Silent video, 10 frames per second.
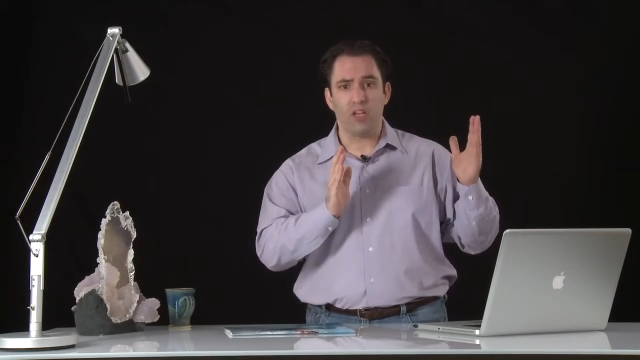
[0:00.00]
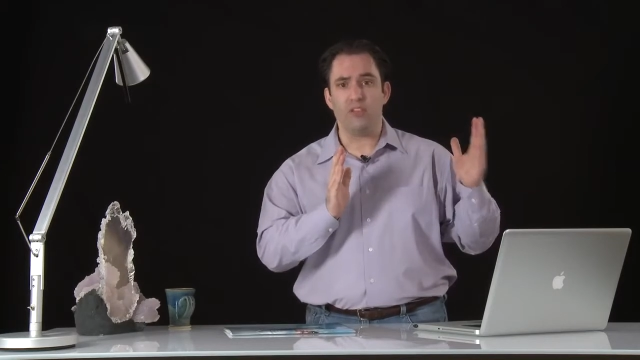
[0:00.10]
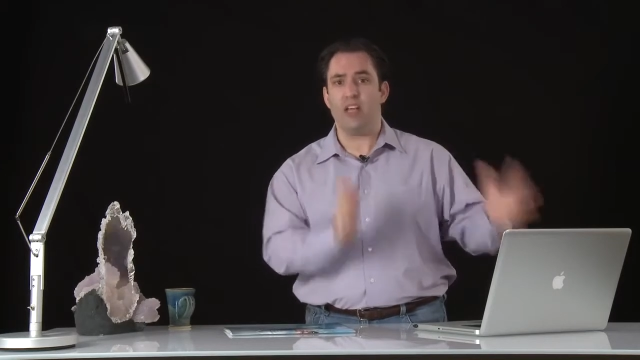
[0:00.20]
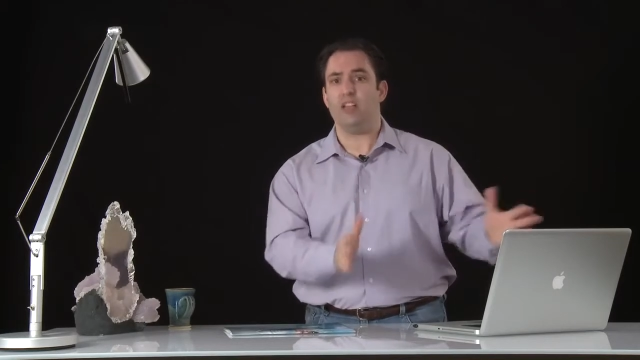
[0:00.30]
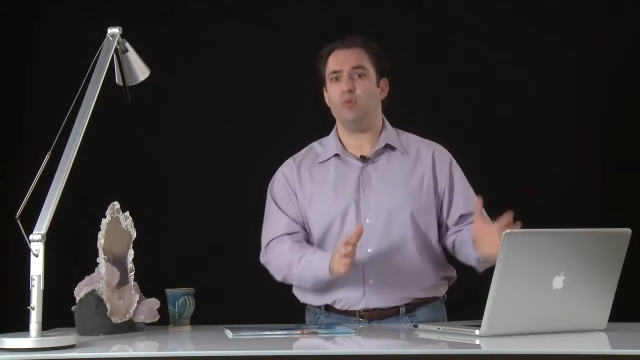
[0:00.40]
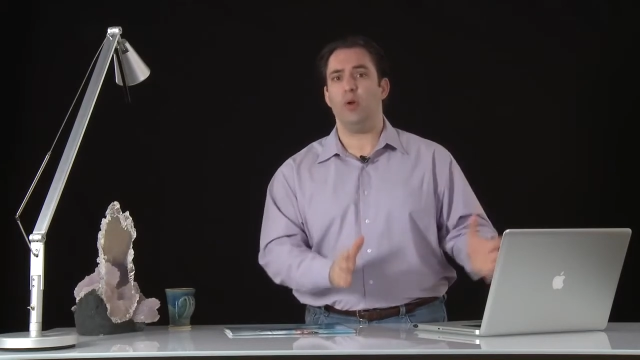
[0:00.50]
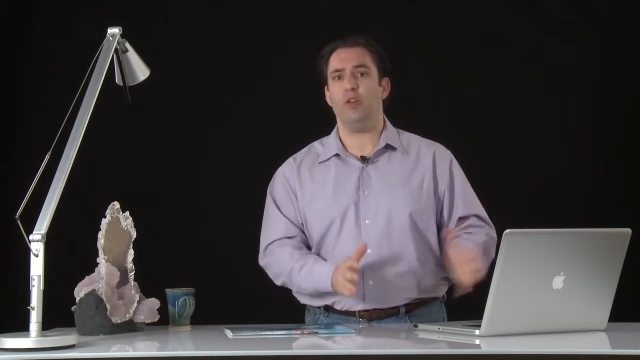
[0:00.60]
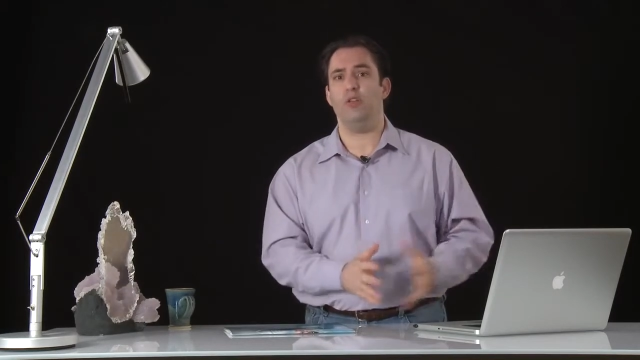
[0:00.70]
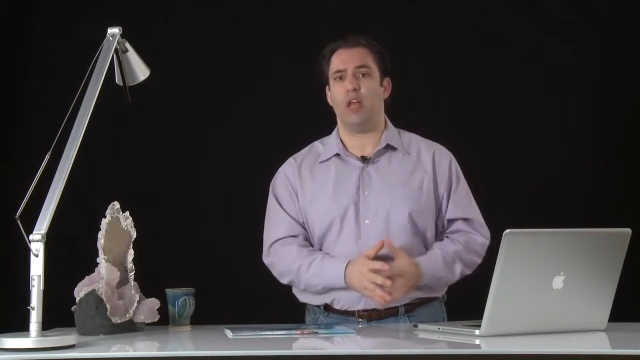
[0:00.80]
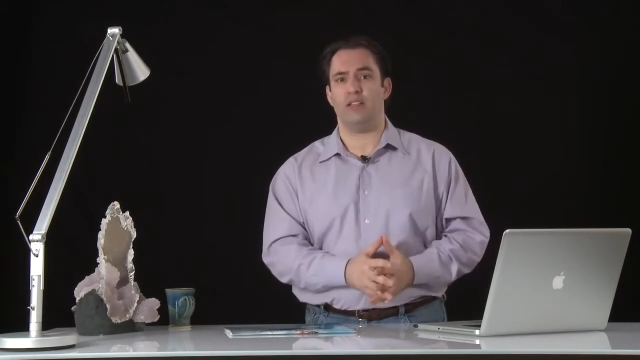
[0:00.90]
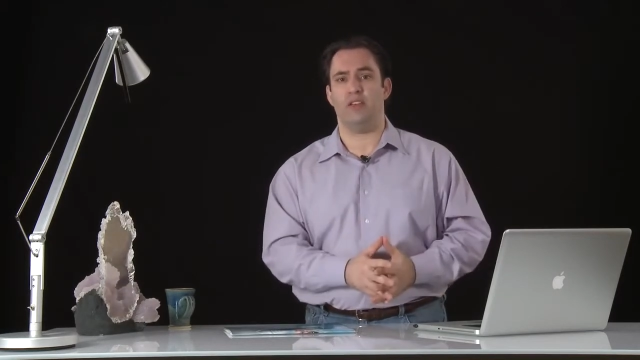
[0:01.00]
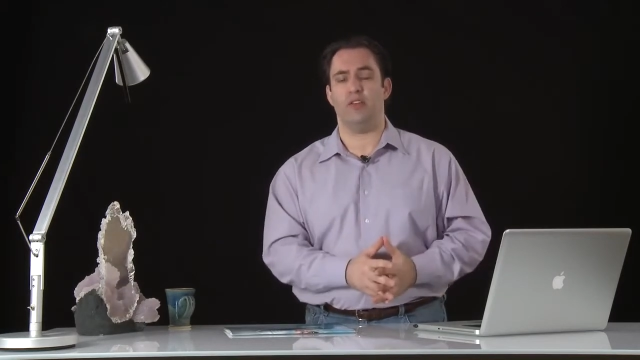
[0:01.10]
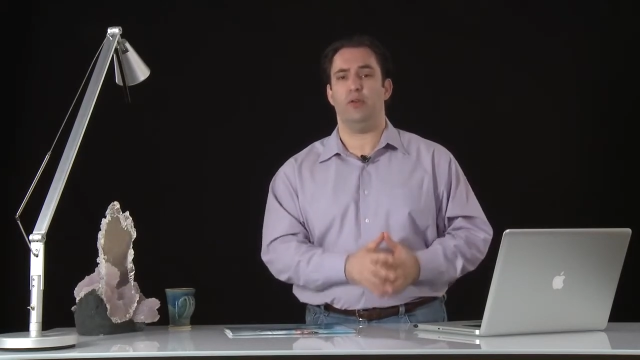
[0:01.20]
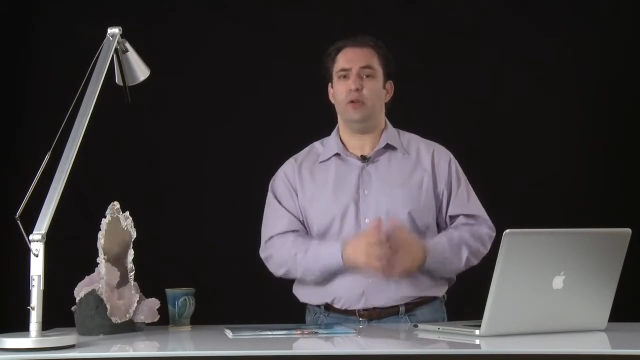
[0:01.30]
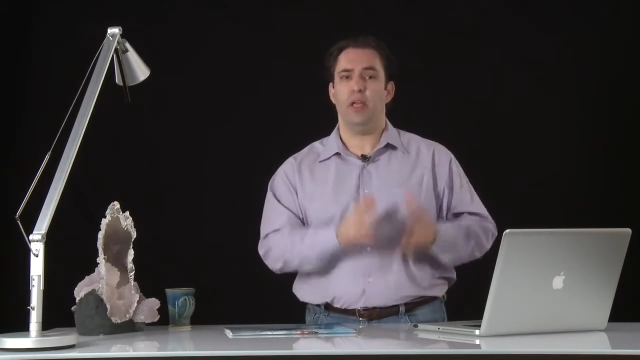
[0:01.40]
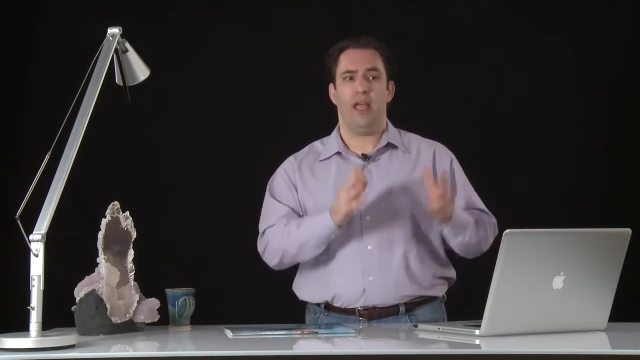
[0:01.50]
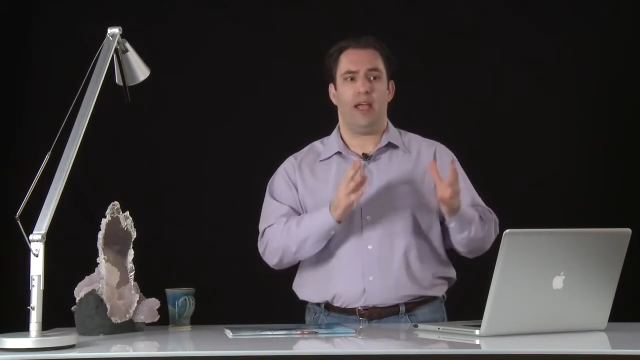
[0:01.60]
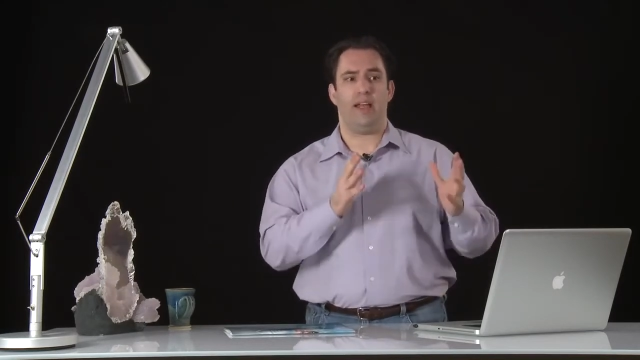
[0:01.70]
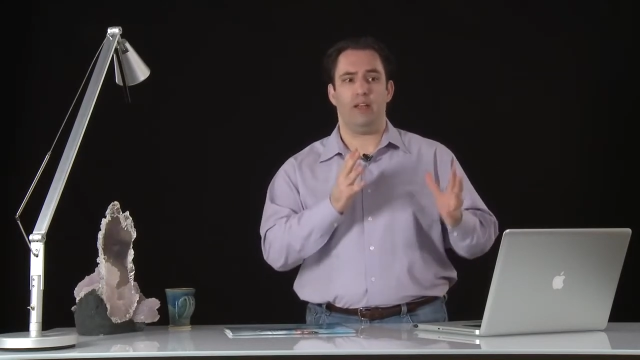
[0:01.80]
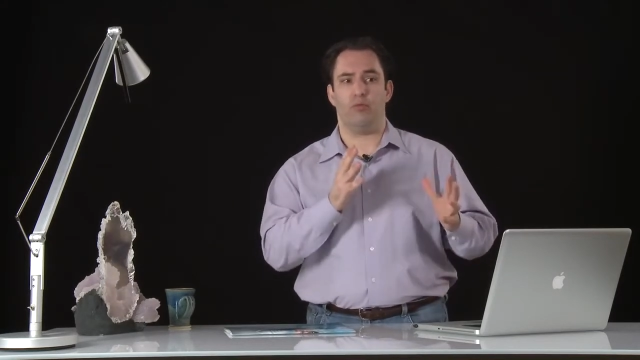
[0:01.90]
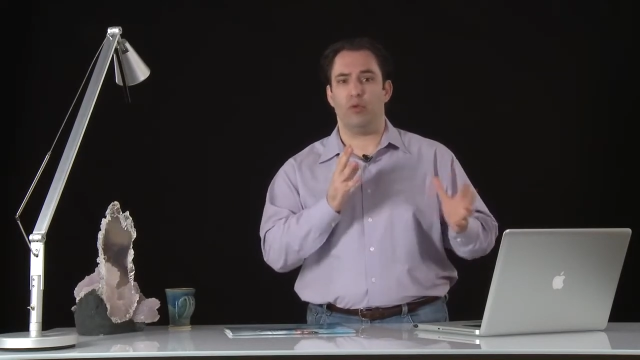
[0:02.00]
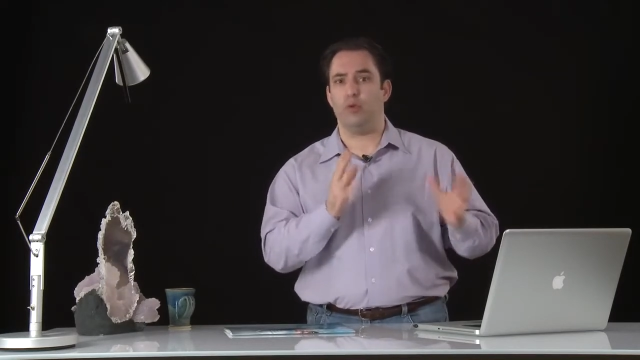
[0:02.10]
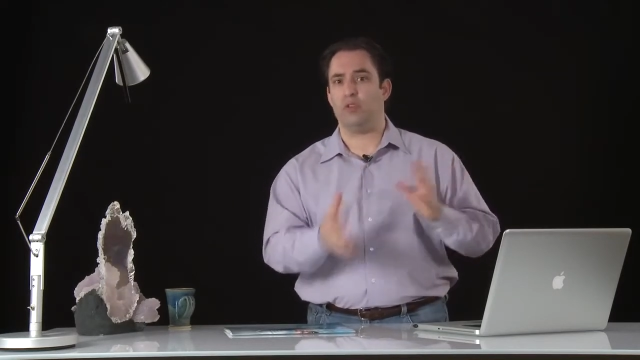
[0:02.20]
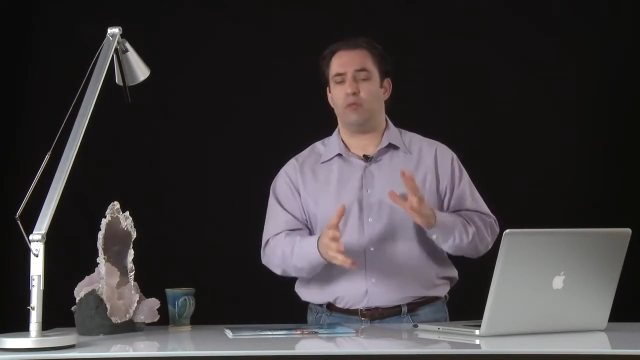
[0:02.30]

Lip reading: Tell us what you'd like to do, any rules